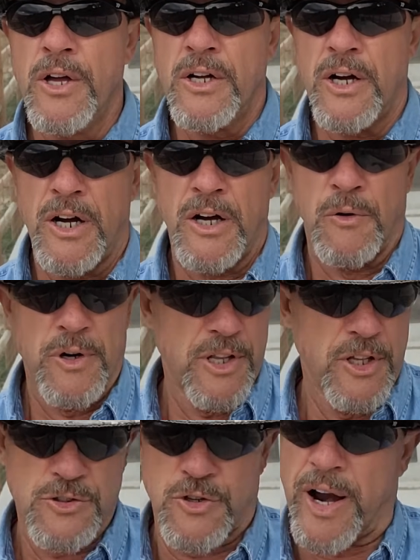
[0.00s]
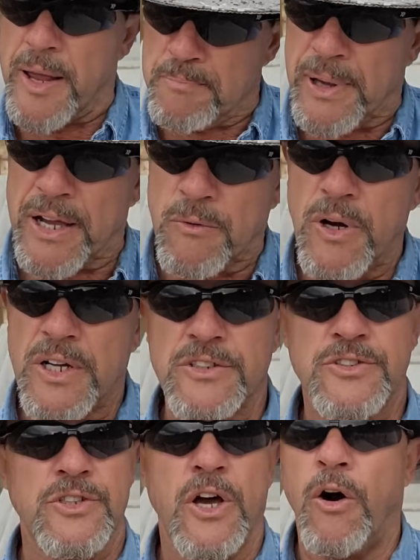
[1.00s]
one of those great big ones,